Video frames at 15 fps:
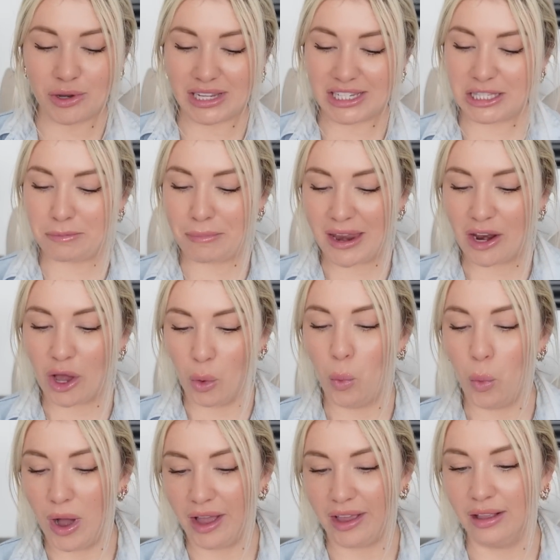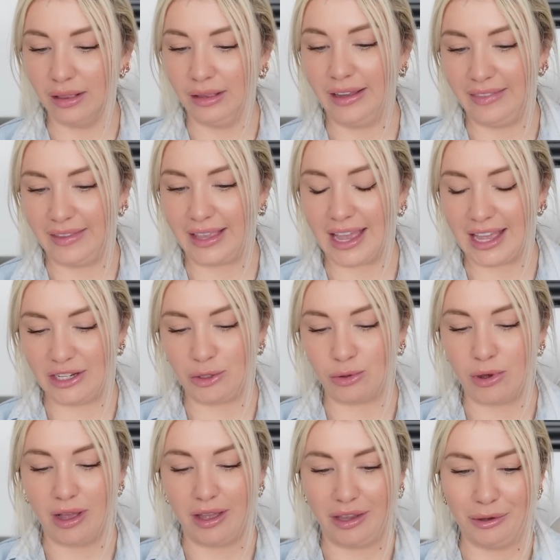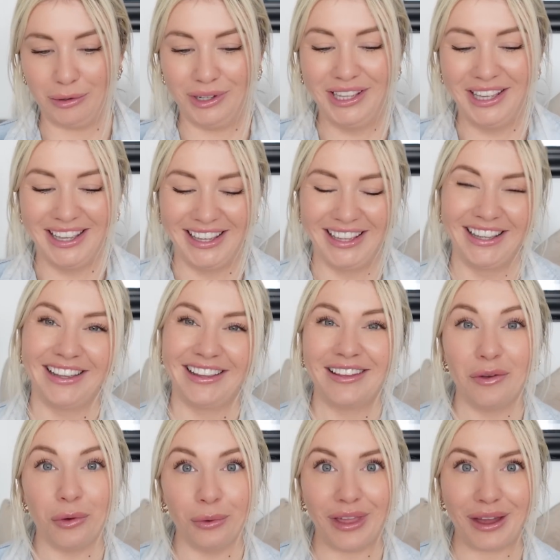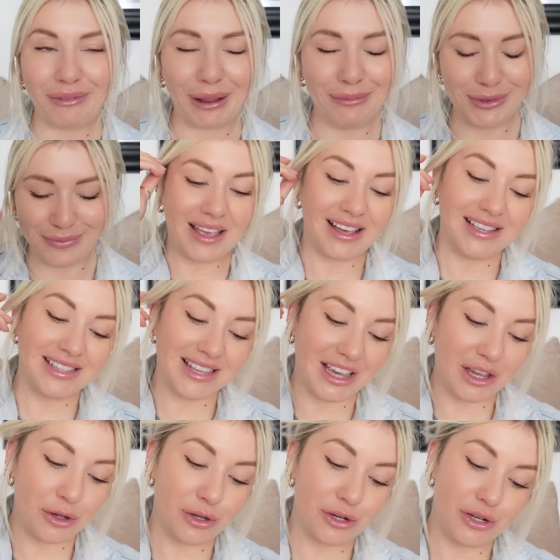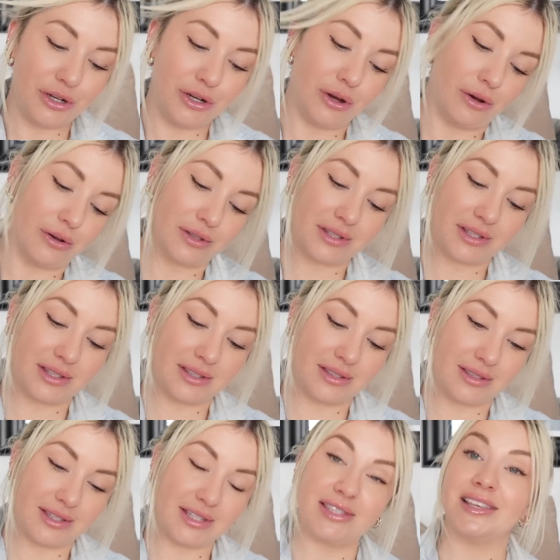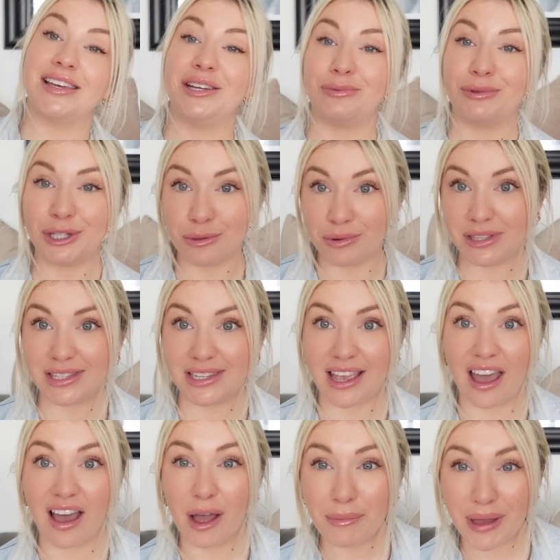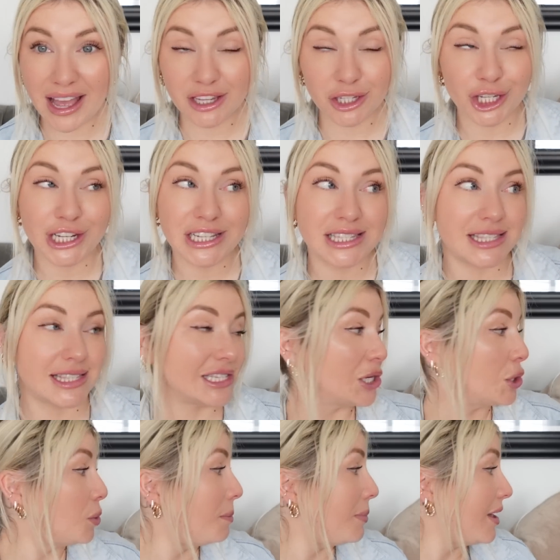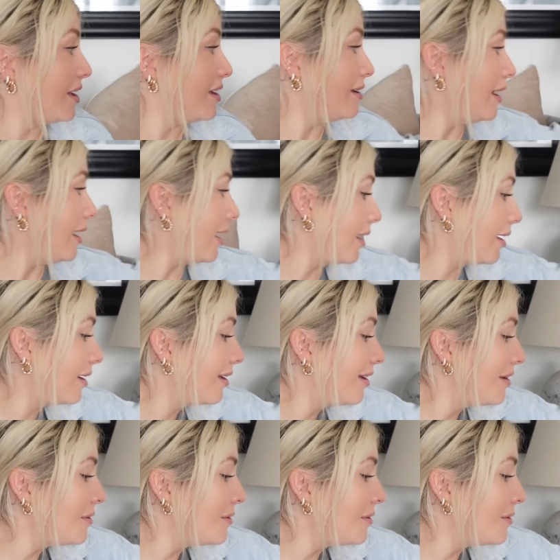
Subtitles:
I spent a while in the candle aisle. Oh, that rhymes. Because I could not decide which one to get. I'm actually still burning